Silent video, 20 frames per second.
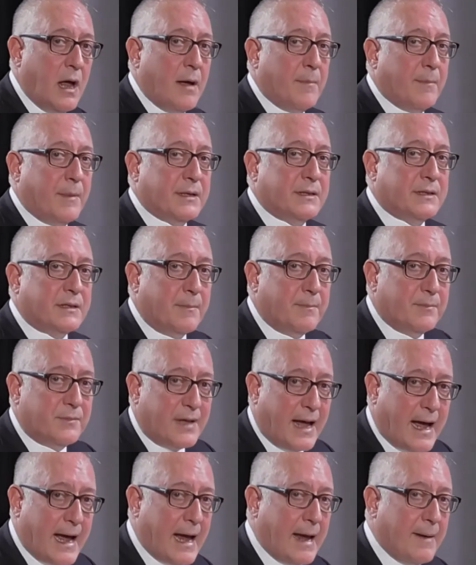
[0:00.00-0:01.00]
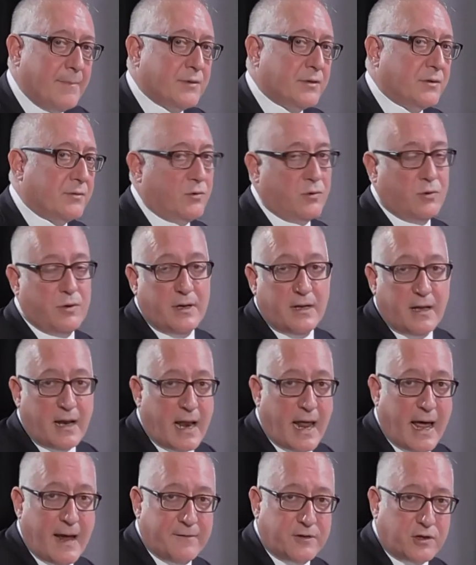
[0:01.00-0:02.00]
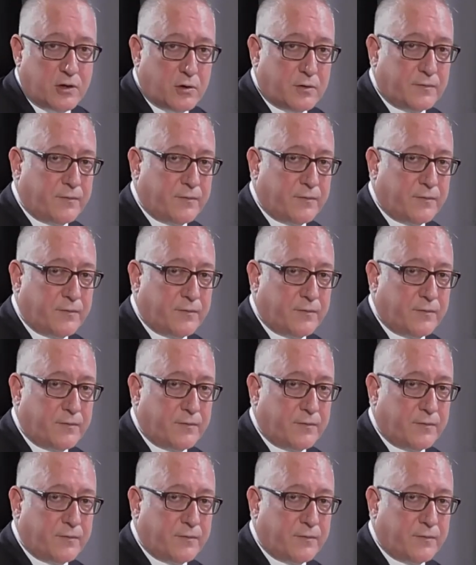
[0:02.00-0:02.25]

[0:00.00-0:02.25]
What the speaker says: but sometimes during the live shows,